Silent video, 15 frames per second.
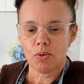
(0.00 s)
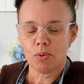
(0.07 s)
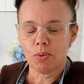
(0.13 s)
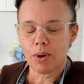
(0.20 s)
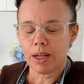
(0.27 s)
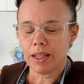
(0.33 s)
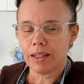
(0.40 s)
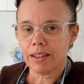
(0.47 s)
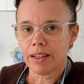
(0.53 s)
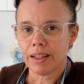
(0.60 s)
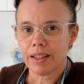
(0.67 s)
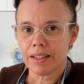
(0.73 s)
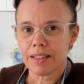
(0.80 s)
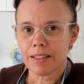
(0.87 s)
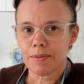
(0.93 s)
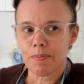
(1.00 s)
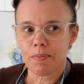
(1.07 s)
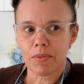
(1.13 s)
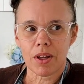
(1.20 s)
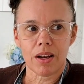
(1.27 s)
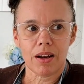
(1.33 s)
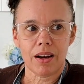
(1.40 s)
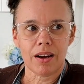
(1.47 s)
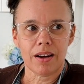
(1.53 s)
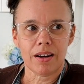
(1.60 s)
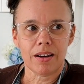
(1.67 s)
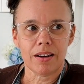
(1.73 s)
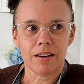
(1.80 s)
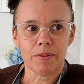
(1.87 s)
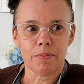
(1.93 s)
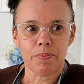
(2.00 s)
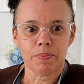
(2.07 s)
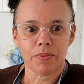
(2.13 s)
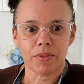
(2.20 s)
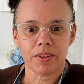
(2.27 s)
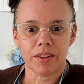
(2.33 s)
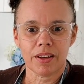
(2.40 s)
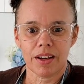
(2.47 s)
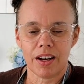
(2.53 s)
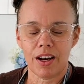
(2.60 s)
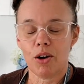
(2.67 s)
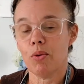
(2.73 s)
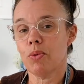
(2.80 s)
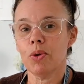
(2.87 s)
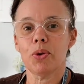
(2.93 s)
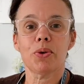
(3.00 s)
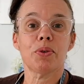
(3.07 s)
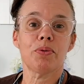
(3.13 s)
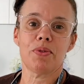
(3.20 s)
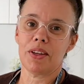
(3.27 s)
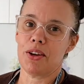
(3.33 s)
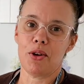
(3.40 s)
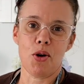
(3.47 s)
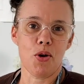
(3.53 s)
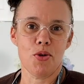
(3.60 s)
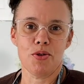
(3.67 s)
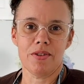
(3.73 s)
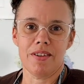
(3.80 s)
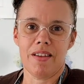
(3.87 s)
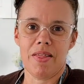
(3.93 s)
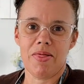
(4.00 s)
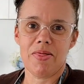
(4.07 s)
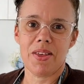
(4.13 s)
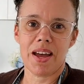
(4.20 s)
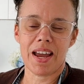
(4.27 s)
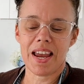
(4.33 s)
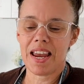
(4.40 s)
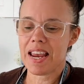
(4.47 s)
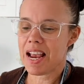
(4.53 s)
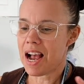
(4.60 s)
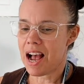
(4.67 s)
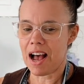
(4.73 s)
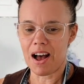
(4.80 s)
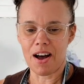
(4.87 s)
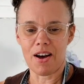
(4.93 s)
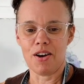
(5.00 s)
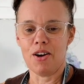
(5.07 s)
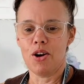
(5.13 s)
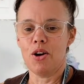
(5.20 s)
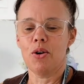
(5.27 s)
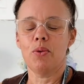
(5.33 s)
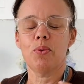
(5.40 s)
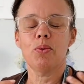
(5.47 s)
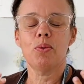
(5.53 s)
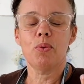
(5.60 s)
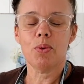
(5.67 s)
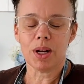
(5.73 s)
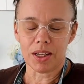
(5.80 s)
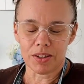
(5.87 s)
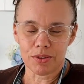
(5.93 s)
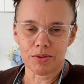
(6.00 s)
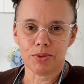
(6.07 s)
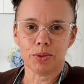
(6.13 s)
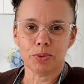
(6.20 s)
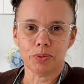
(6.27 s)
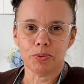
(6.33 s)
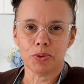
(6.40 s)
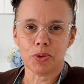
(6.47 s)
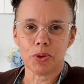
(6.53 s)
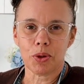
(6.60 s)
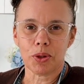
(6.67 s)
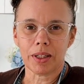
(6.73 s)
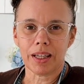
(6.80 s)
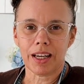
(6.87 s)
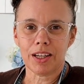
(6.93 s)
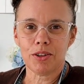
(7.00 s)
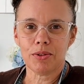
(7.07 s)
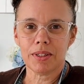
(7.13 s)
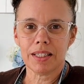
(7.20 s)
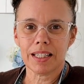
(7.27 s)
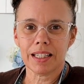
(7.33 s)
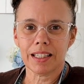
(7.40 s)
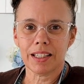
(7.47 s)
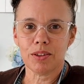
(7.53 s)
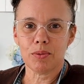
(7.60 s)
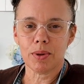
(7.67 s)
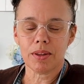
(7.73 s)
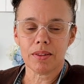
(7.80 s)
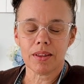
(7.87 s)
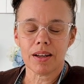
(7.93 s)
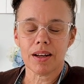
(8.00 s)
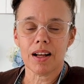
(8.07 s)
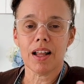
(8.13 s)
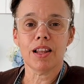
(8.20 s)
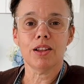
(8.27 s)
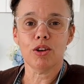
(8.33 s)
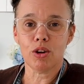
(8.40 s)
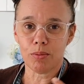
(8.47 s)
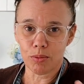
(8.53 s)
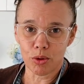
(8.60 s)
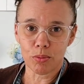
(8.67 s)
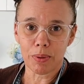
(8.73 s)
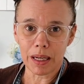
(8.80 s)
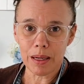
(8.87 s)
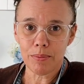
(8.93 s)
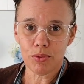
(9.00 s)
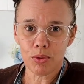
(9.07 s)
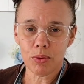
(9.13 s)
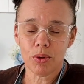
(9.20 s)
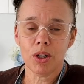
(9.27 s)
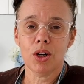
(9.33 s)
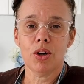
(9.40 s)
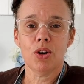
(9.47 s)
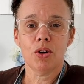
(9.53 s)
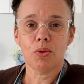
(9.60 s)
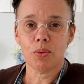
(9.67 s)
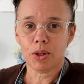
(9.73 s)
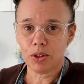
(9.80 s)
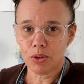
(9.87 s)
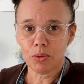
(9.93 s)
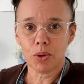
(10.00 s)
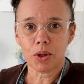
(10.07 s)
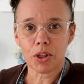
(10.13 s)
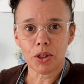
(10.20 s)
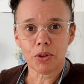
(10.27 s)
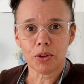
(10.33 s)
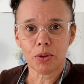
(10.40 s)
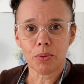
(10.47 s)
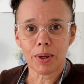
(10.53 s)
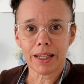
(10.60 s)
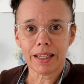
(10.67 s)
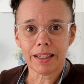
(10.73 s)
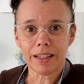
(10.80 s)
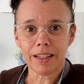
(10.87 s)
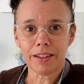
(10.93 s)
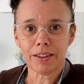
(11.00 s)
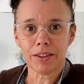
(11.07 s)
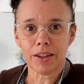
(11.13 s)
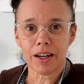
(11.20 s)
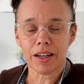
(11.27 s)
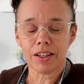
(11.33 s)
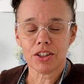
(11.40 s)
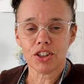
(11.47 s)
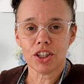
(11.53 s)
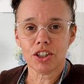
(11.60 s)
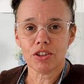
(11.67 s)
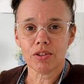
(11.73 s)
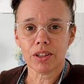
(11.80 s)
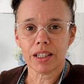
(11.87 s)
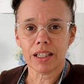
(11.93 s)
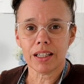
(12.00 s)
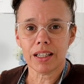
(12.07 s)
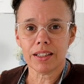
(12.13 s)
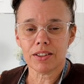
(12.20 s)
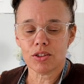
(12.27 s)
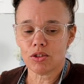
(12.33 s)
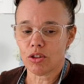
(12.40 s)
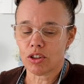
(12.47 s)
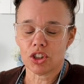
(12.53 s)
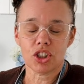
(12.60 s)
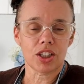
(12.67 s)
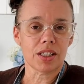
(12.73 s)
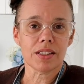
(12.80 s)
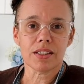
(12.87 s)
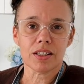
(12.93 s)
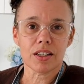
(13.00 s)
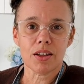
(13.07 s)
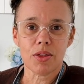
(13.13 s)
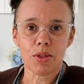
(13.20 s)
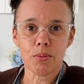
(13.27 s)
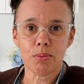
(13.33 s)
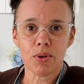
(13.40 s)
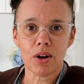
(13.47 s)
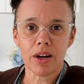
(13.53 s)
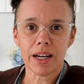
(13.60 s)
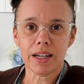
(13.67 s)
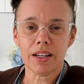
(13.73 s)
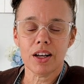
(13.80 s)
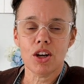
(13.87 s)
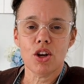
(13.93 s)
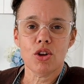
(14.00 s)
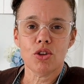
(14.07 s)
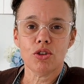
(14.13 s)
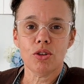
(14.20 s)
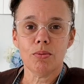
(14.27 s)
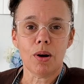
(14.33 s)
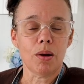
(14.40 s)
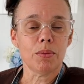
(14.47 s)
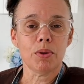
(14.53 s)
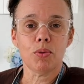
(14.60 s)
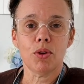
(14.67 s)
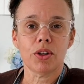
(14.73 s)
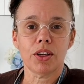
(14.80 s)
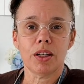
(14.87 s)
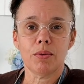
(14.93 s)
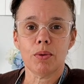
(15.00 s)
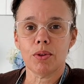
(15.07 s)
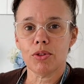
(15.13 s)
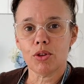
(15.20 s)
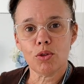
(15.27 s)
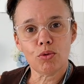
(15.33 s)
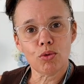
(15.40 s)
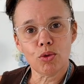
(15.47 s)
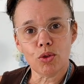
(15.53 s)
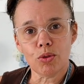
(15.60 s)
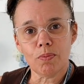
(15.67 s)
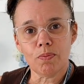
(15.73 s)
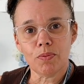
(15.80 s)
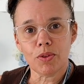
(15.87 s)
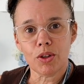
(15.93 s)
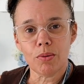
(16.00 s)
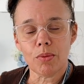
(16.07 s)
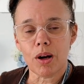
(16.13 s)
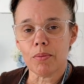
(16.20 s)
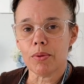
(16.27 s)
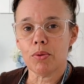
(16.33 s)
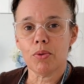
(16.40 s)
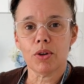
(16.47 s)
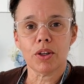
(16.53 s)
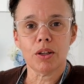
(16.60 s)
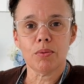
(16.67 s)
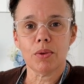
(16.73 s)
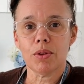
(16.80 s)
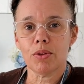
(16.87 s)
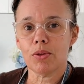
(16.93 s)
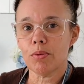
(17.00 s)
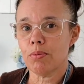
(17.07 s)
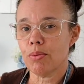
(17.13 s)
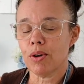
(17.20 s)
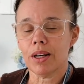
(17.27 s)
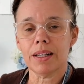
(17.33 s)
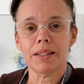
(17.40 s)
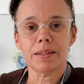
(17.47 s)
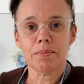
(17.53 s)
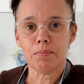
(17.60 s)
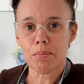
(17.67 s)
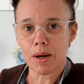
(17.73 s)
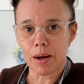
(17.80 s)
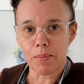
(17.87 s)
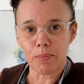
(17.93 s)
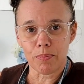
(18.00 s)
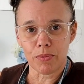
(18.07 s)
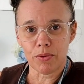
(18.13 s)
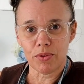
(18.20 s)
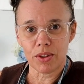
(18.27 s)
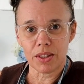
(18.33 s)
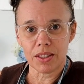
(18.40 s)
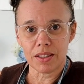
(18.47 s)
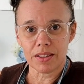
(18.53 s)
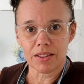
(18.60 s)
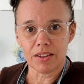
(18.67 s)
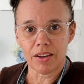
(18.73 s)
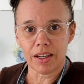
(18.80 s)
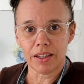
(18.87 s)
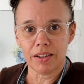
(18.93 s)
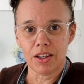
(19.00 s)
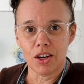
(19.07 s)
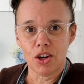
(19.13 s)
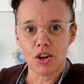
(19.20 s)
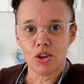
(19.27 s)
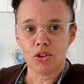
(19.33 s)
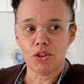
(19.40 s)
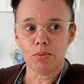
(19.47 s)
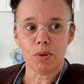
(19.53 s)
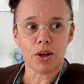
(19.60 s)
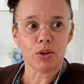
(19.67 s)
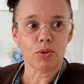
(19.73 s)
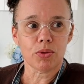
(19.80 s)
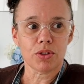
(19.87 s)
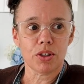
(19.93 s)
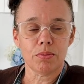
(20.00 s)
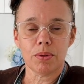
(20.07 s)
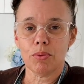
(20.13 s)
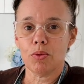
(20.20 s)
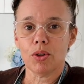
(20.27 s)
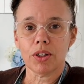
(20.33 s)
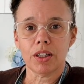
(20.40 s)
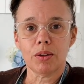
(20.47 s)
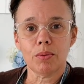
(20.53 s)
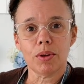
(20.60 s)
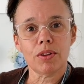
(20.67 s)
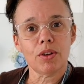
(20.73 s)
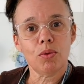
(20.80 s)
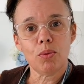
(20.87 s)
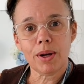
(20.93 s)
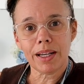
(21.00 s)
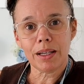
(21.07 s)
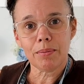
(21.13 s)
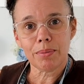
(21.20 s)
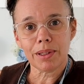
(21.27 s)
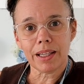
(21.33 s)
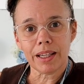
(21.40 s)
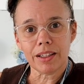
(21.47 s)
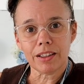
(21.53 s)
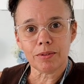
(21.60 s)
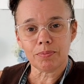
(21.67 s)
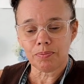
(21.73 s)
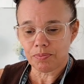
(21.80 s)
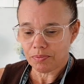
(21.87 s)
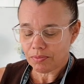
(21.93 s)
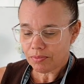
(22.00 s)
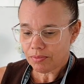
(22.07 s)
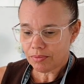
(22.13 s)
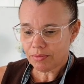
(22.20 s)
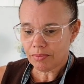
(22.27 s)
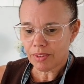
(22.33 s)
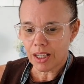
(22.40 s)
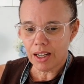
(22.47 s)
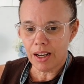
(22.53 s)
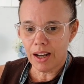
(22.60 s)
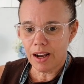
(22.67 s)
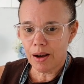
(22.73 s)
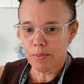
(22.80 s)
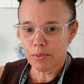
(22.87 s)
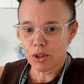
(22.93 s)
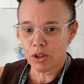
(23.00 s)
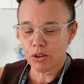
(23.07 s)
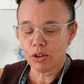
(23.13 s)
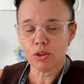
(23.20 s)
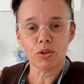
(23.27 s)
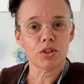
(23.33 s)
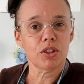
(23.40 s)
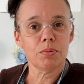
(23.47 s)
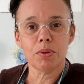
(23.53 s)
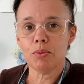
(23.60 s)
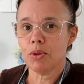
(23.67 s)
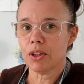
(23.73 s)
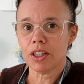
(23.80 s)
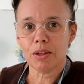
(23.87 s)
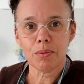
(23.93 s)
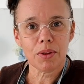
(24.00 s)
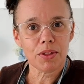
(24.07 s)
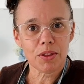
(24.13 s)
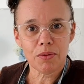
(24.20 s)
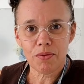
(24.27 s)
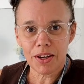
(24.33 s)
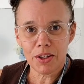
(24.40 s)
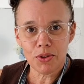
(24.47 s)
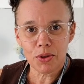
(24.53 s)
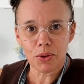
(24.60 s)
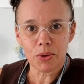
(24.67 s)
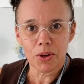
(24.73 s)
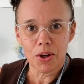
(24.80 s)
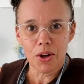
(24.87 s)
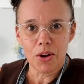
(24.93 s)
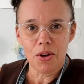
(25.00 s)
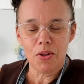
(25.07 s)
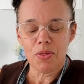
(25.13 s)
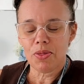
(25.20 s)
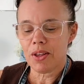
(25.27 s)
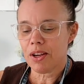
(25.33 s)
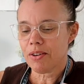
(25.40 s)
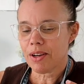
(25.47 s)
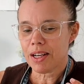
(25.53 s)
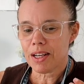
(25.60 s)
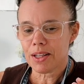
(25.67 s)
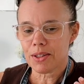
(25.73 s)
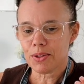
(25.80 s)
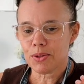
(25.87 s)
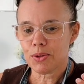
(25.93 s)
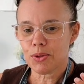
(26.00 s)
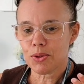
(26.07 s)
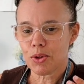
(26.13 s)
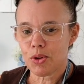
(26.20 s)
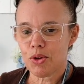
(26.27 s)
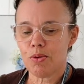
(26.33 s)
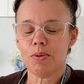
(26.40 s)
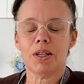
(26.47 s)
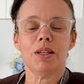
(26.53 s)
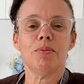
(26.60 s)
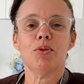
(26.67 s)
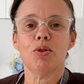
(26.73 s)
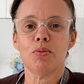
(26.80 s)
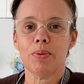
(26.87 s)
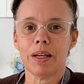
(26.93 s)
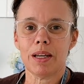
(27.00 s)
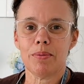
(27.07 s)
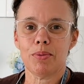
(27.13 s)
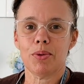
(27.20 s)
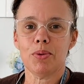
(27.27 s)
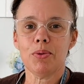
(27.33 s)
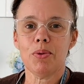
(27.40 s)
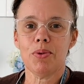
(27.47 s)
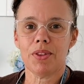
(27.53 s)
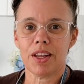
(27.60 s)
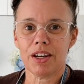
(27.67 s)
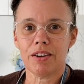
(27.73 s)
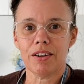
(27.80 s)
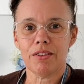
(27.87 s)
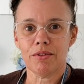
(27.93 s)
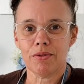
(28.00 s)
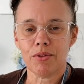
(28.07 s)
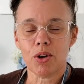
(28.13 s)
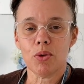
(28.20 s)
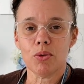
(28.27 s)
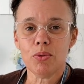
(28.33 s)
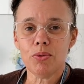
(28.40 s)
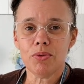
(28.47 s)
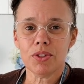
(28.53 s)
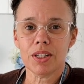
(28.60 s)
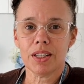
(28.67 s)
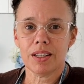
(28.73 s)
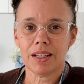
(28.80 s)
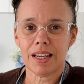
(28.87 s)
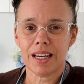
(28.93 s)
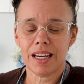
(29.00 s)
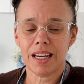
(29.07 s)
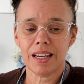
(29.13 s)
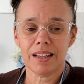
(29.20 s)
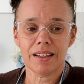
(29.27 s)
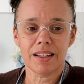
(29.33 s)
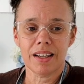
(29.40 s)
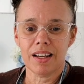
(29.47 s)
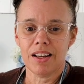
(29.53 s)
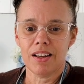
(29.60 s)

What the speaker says: wedding cakes are a world of their own. They are wonderful. Okay, you're dealing with a lot more people when you're working on a wedding cake. Generally, it's not just the bride. You might be working with the groom. You might be working with the bride's mum for the design. You might also be working with a wedding planner. You'll also be working with the venue. There are so many more people that are involved in